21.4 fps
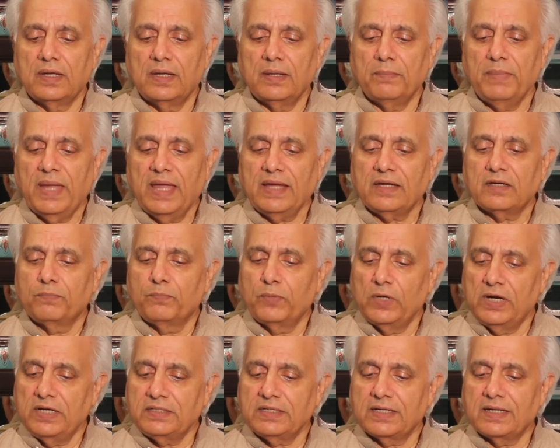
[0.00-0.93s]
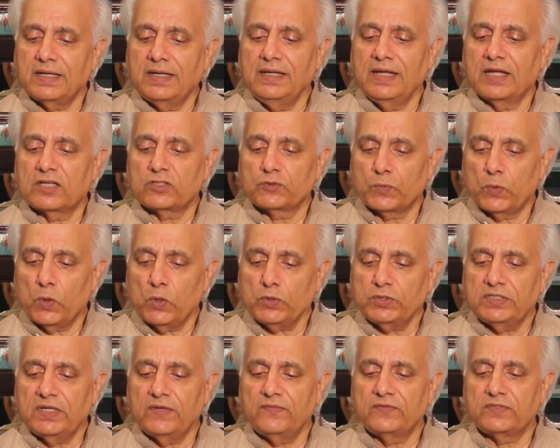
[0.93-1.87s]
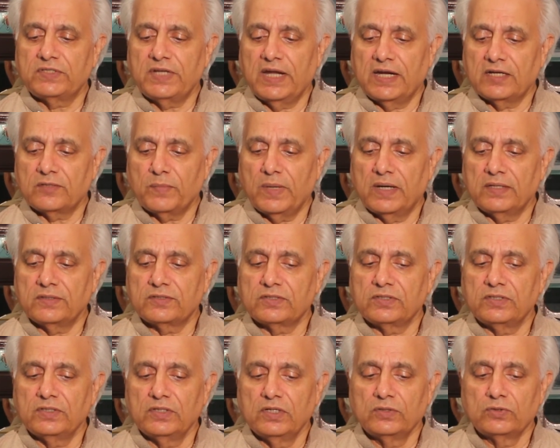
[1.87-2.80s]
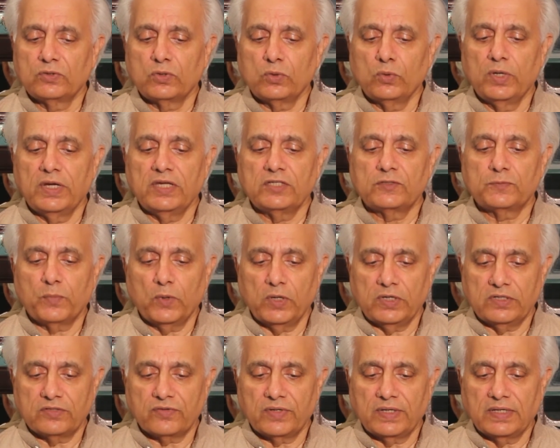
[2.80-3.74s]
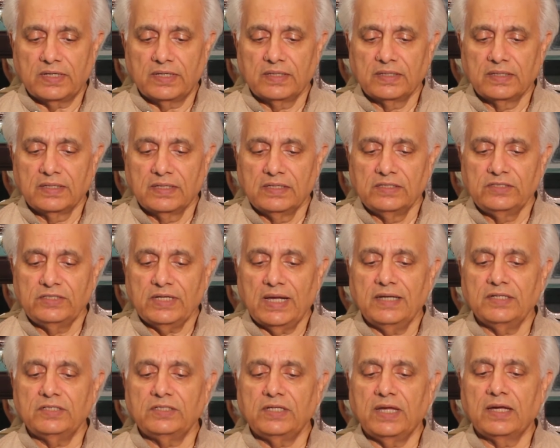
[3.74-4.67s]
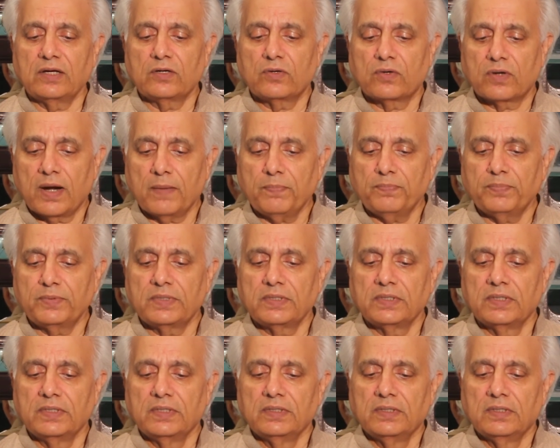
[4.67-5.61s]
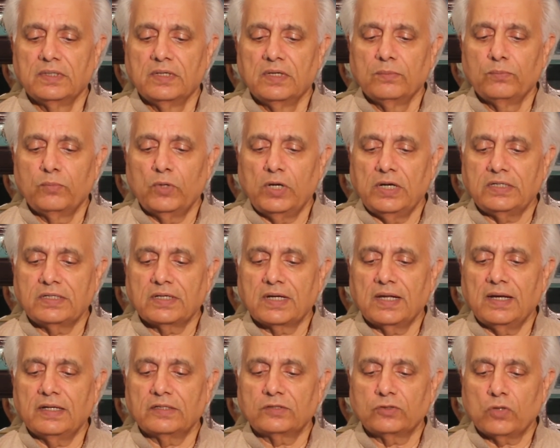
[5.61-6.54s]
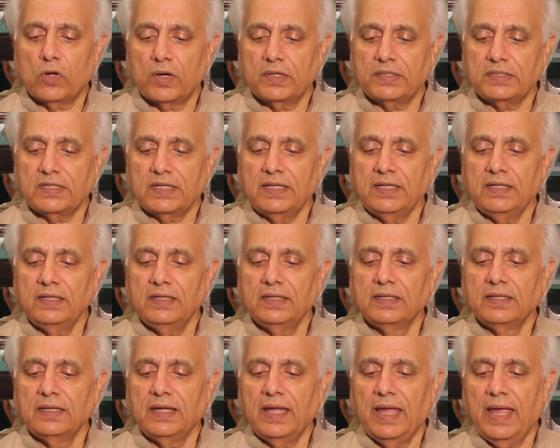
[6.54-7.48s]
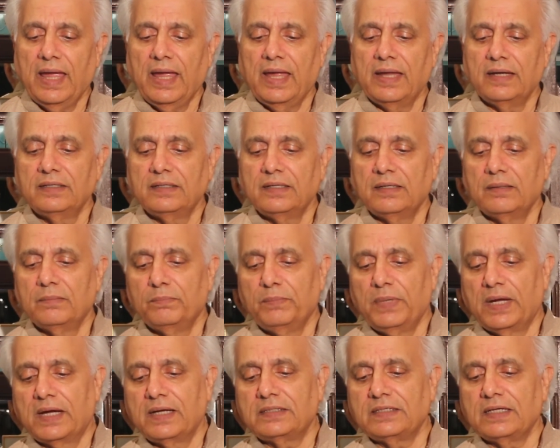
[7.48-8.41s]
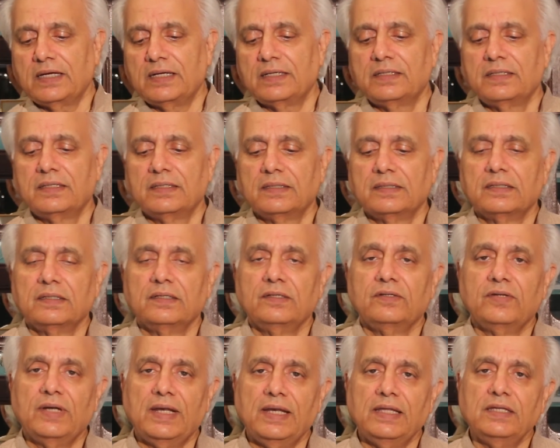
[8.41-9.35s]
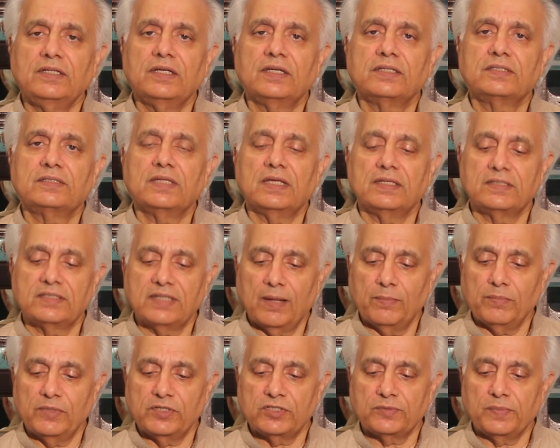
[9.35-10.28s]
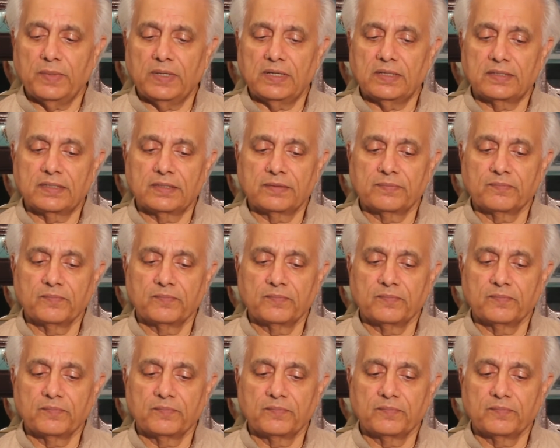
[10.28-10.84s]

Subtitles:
make politically explosive statements through his poetry, challenging corrupt political authority and bigoted religious establishment.